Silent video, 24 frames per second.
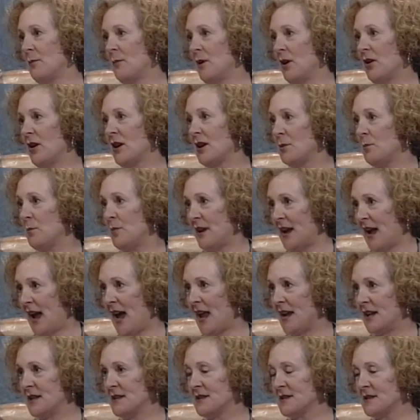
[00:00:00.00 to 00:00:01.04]
American
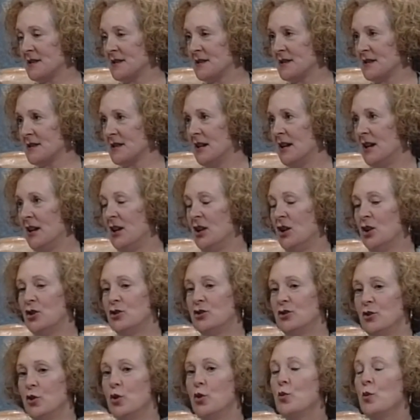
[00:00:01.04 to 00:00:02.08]
pianists
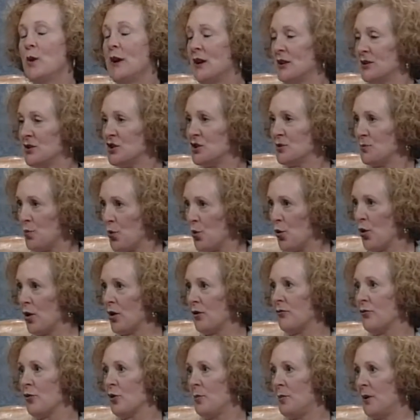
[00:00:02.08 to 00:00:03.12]
who we can
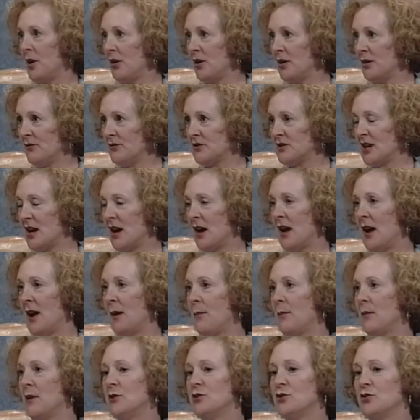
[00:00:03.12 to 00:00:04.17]
support for a period of
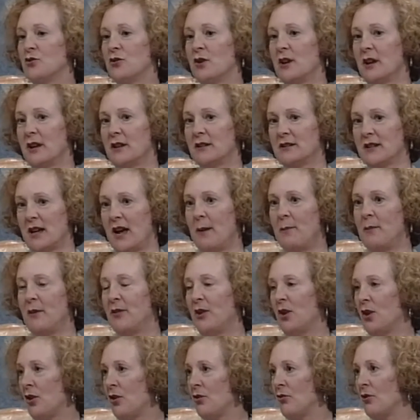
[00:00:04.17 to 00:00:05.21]
time during a time in
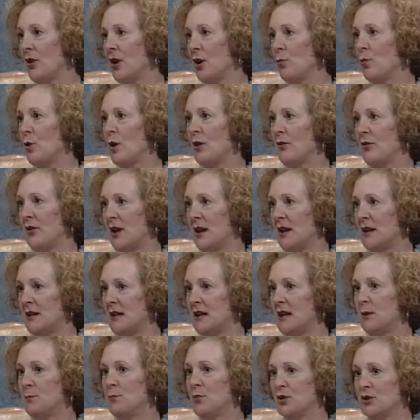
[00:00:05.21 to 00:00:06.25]
their career where they
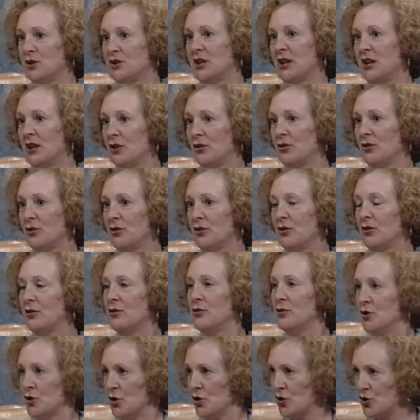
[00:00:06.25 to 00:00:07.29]
need particular
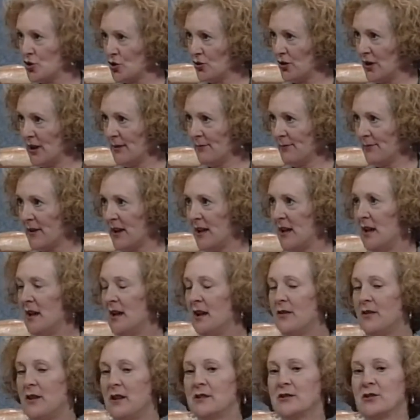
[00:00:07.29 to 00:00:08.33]
nurturing.
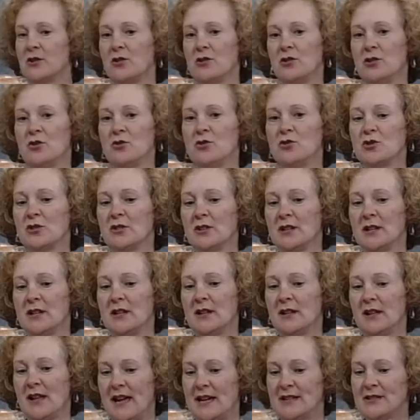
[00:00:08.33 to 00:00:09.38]
These are usually
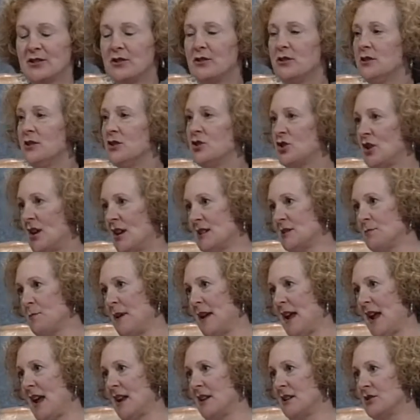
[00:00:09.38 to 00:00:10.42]
classical and jazz
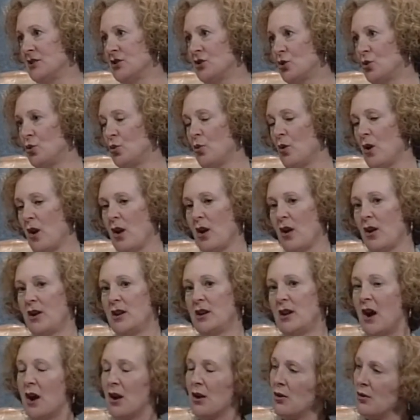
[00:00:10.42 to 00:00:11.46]
pianists who are
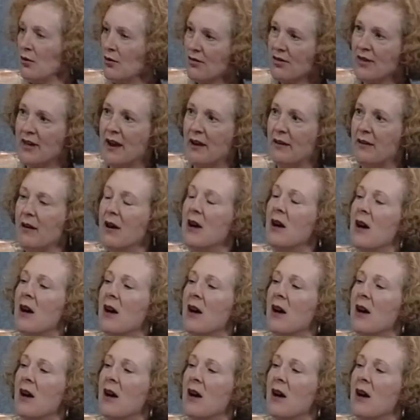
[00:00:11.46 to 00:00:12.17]
younger than